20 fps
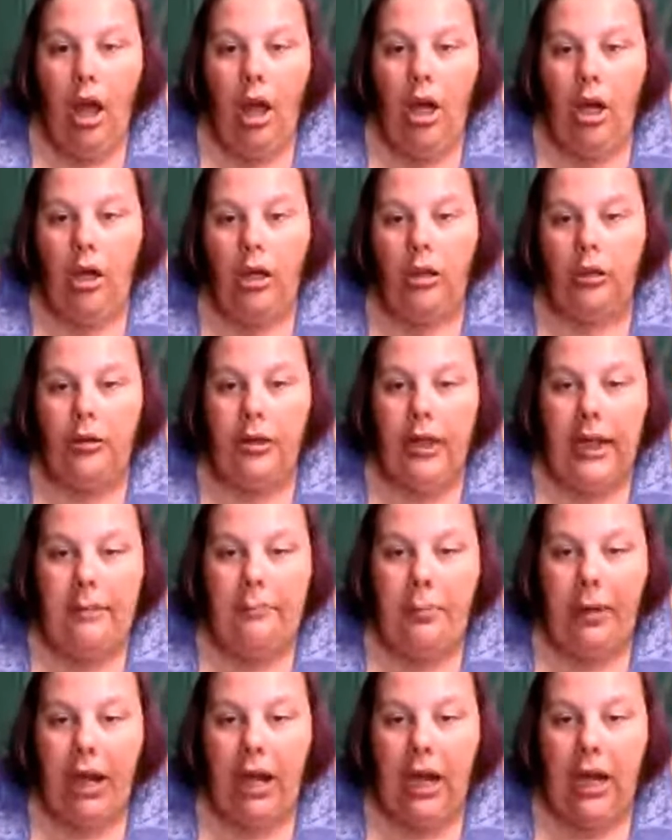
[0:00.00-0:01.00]
Oh,
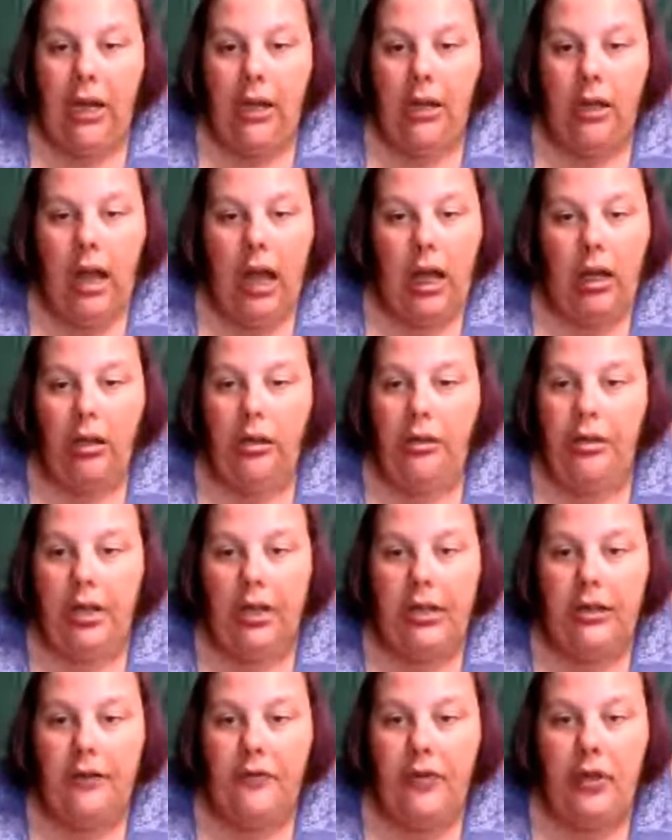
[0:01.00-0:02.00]
Nightbot, how
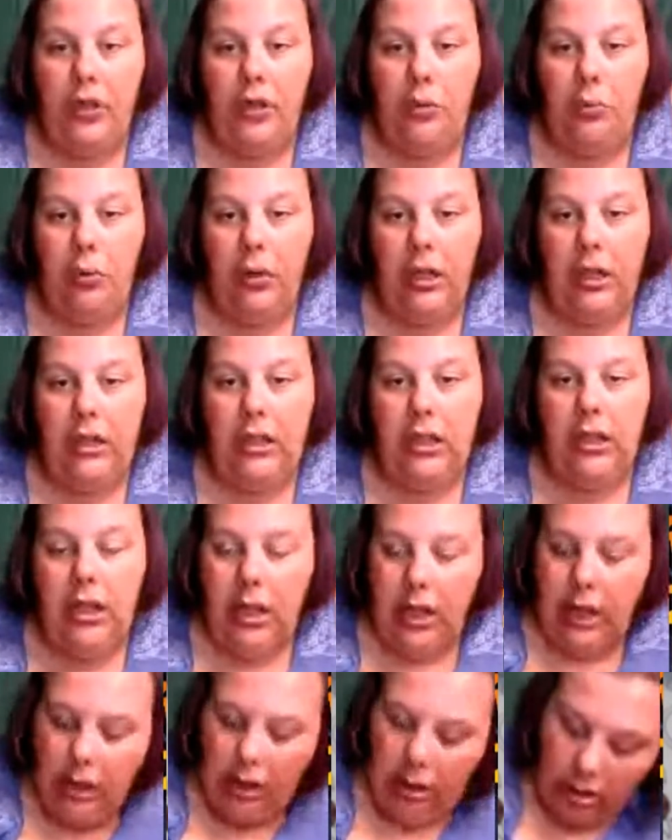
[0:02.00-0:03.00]
nice of you to work
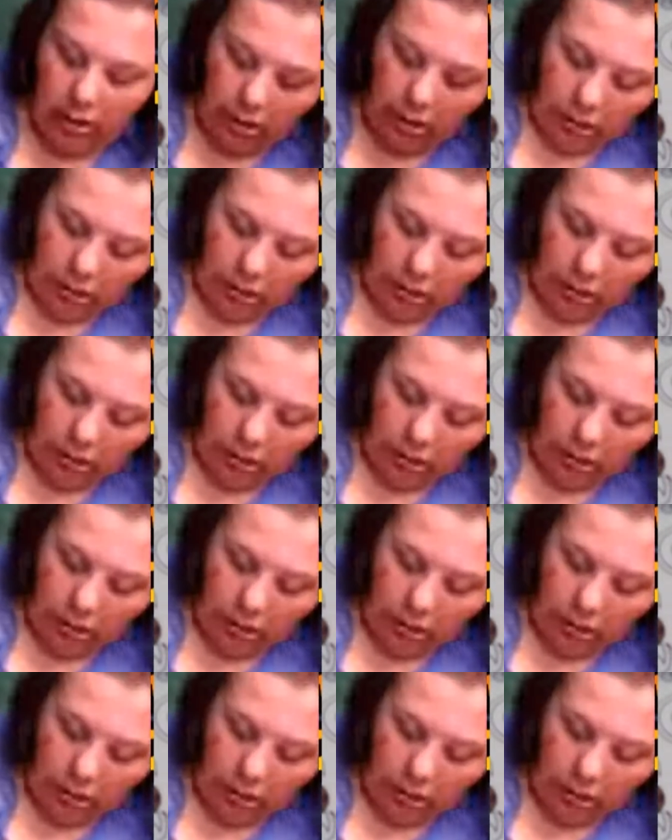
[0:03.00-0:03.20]
today.